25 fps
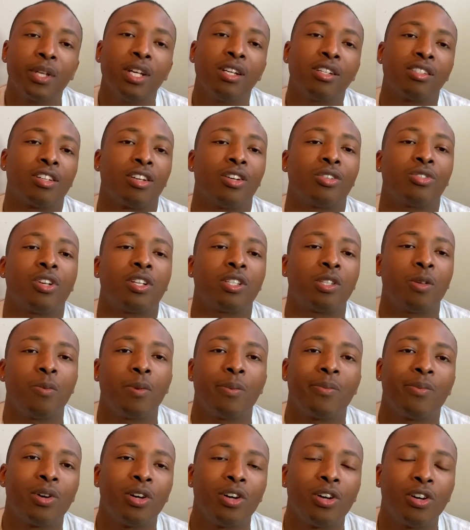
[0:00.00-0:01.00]
So that's why I tell
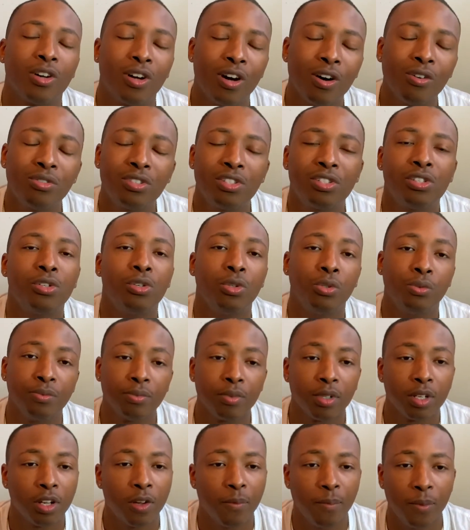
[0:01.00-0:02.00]
people, go to
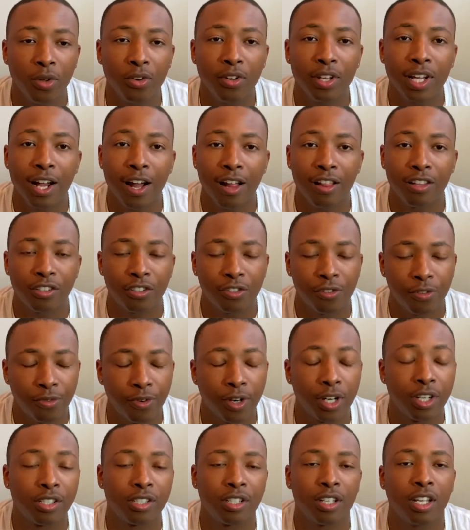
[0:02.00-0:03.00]
community college
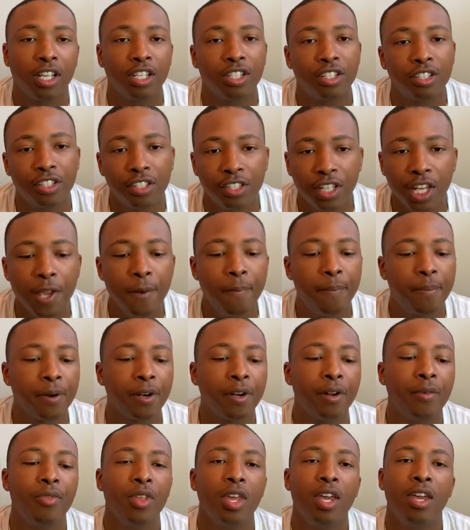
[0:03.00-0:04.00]
first. It's
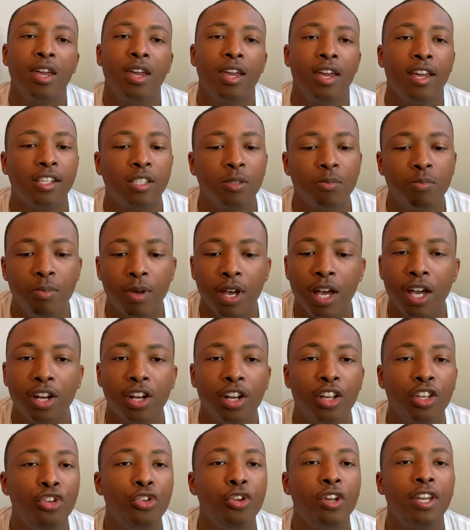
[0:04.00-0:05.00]
cheaper, it's better.
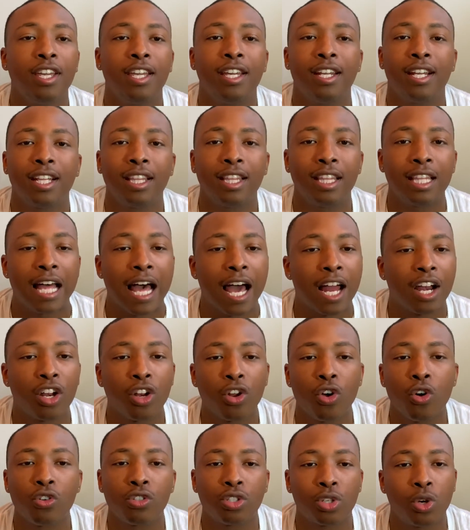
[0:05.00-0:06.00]
You can get a lot of
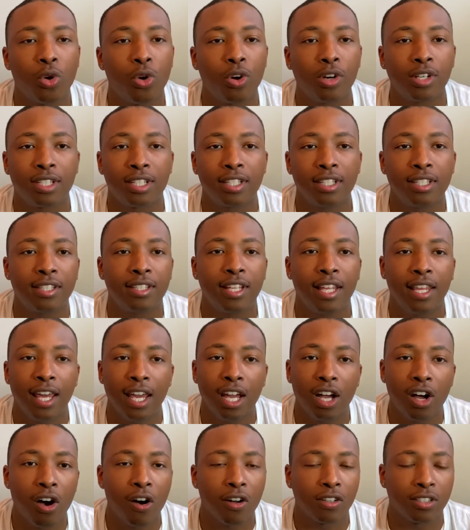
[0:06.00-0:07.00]
those courses that
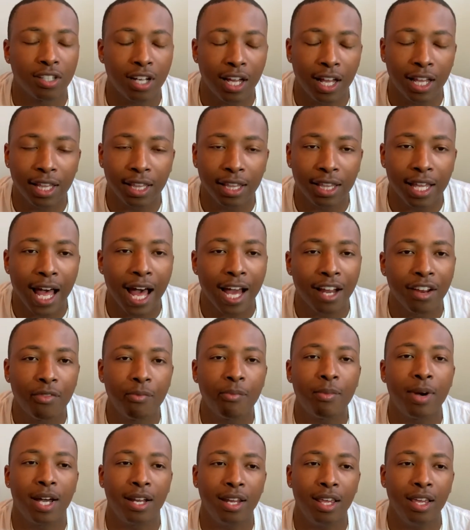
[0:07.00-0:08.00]
it costs a lot of
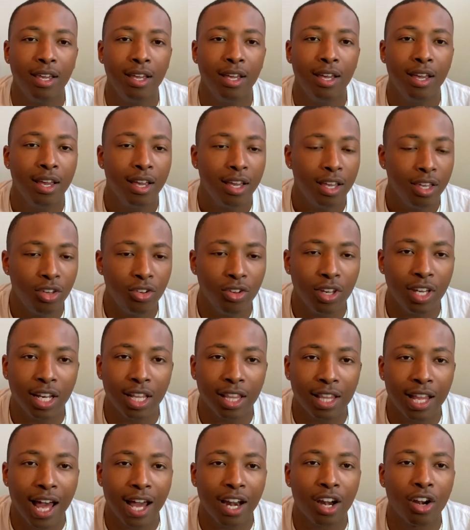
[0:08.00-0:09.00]
money. You can get a
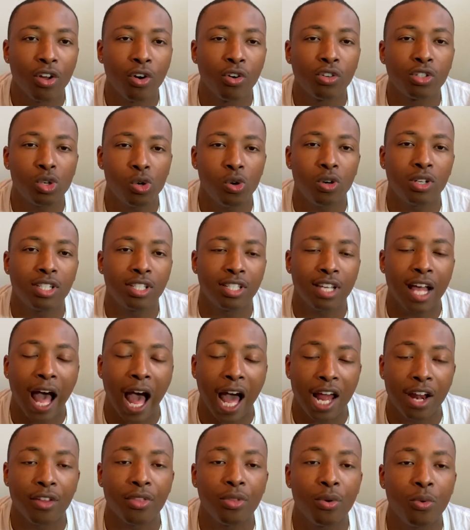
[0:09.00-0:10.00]
lot of those courses
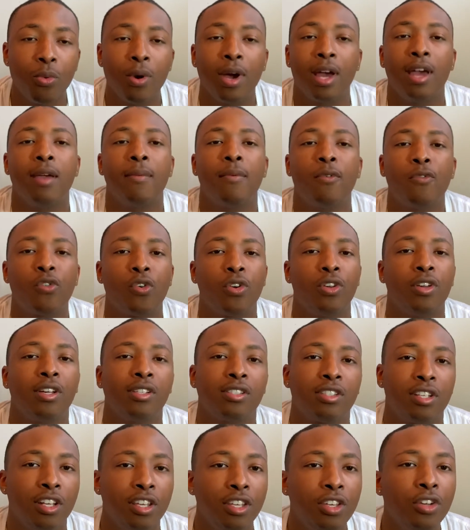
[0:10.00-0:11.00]
out of the way before you get
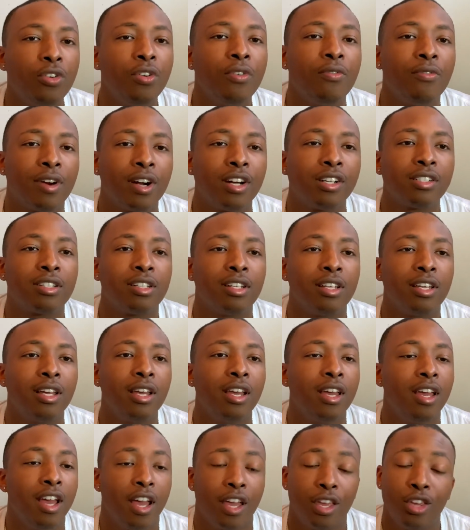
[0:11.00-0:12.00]
to the university,
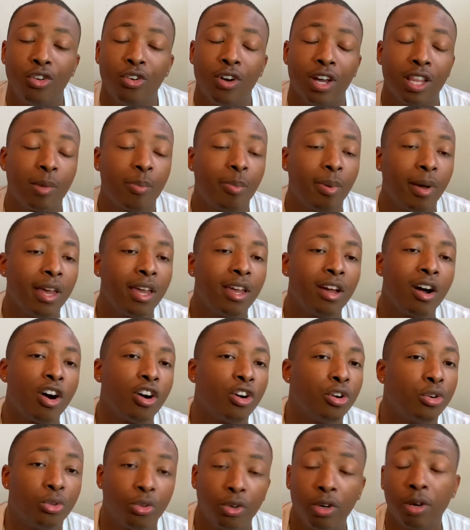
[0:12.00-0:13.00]
and you don't have to pay a
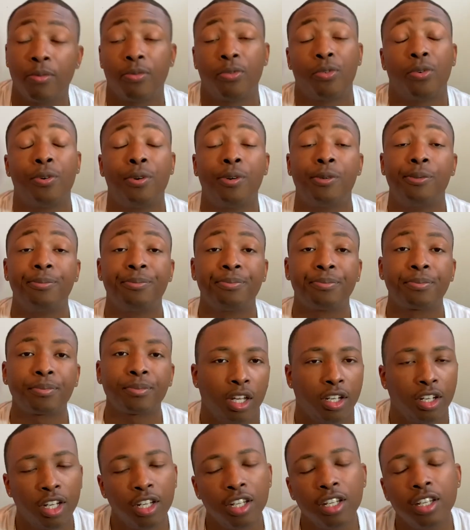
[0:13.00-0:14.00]
grip for them.
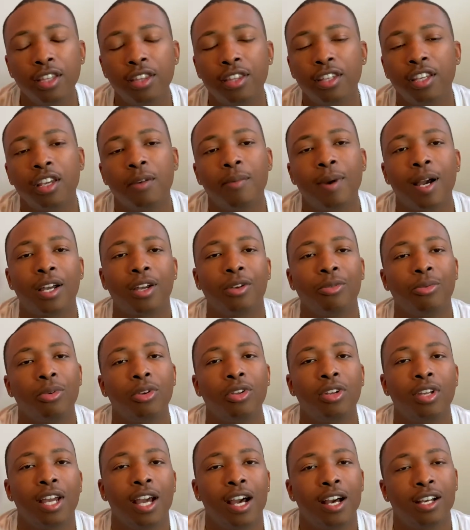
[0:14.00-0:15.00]
Another good thing about
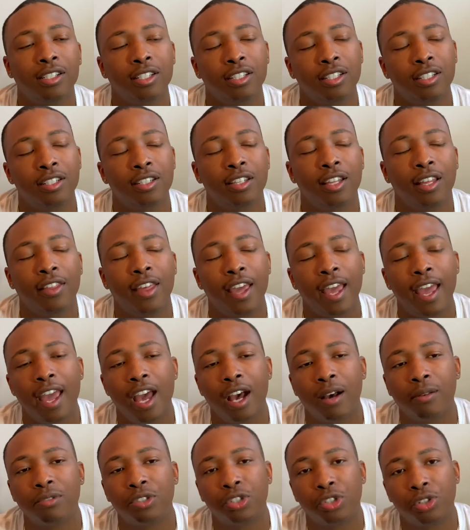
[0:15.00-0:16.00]
community colleges is that they
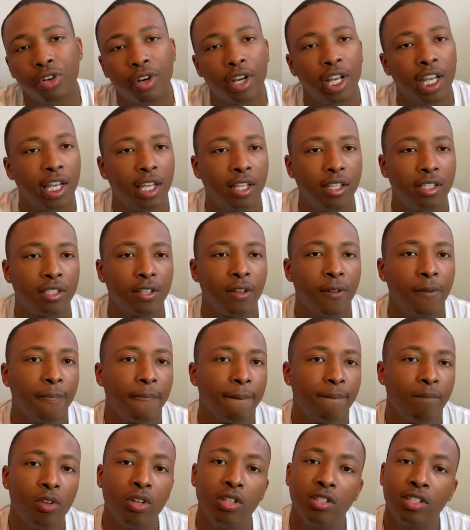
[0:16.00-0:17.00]
have trades.
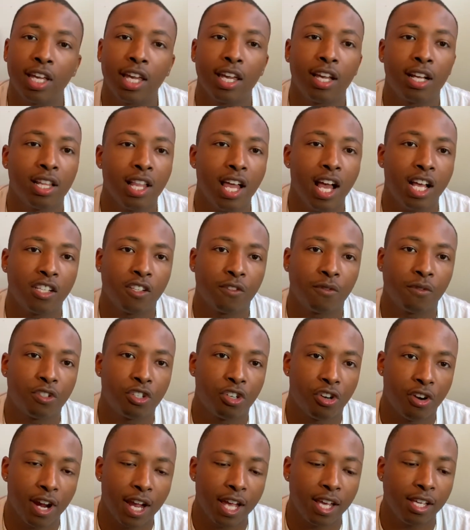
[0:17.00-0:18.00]
You can take classes of
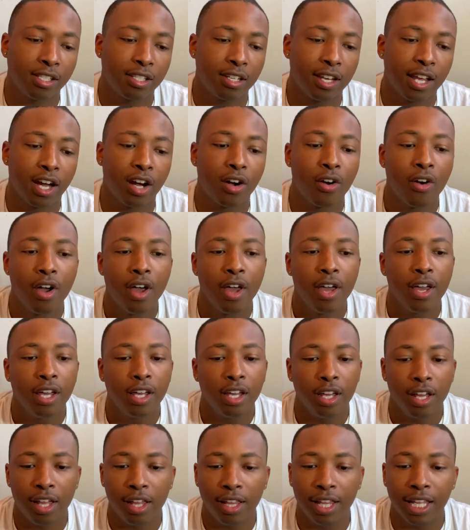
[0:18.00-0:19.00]
trades. Now,
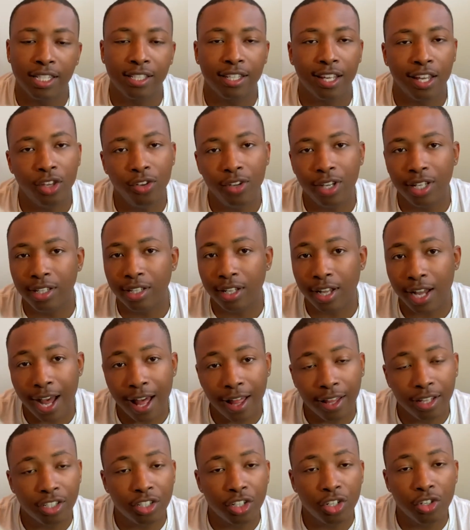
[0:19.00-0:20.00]
let's say you get to
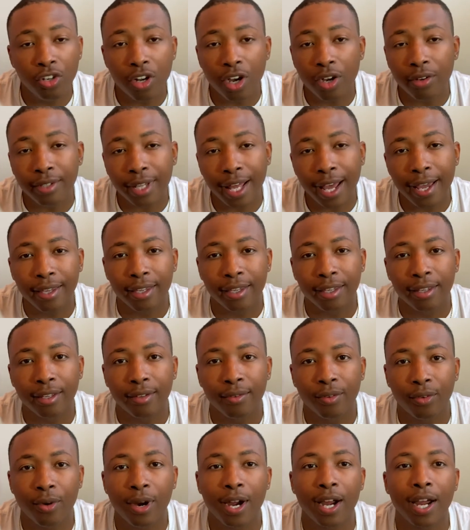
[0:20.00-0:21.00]
college and you don't like
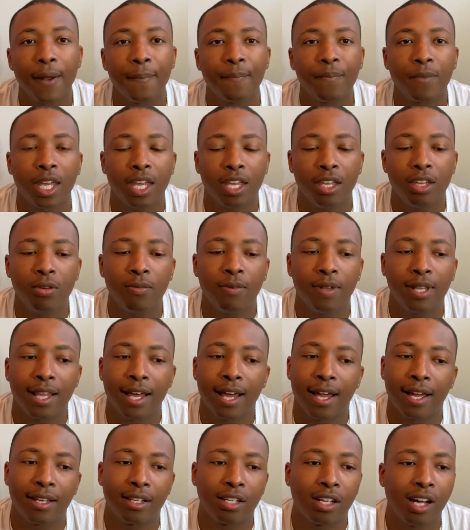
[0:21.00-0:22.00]
it, right? And you be
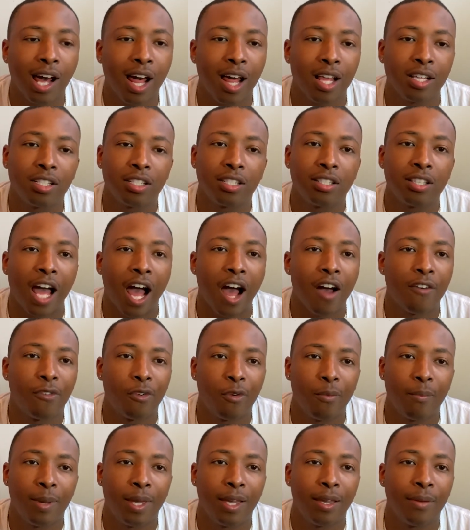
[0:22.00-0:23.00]
like, college is not
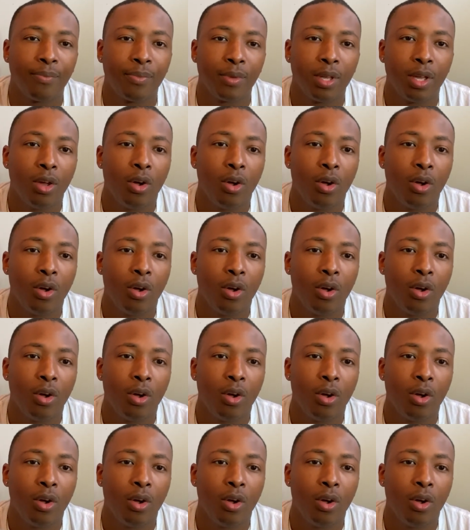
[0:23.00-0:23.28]
for me.